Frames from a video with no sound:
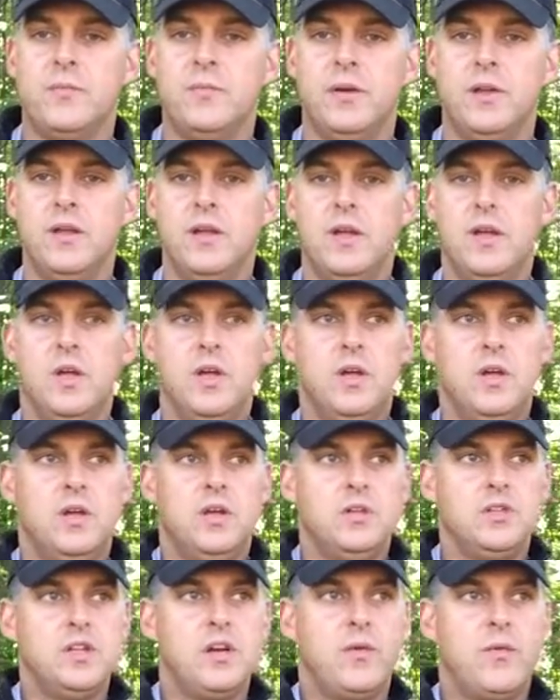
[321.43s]
But
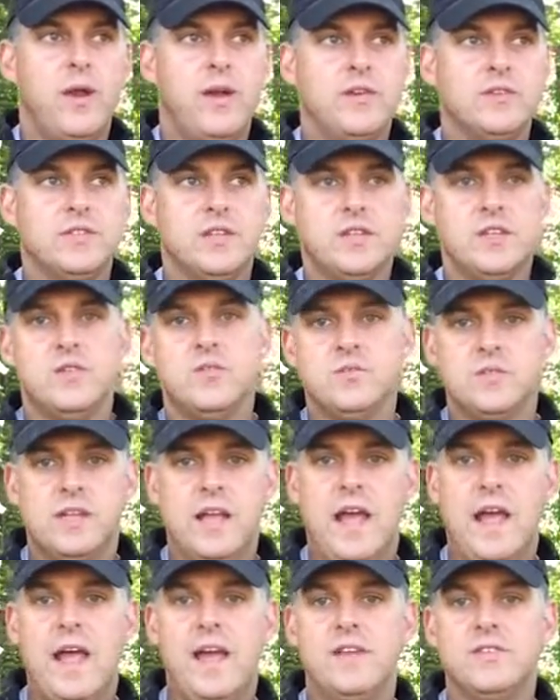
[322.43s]
generators that use
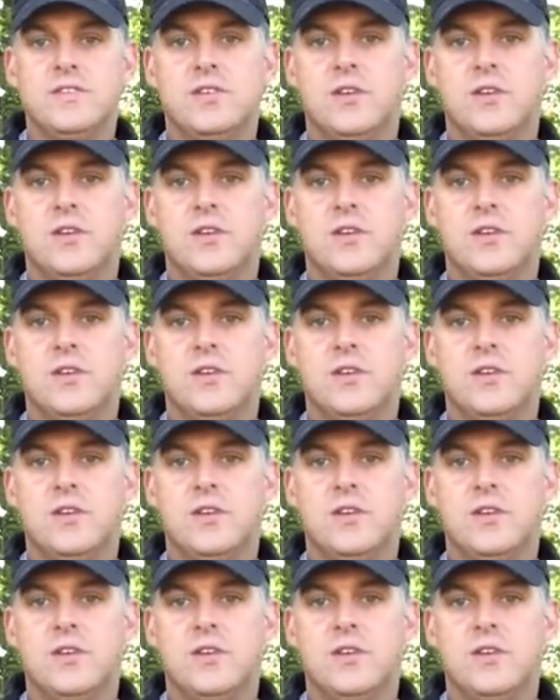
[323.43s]
gas,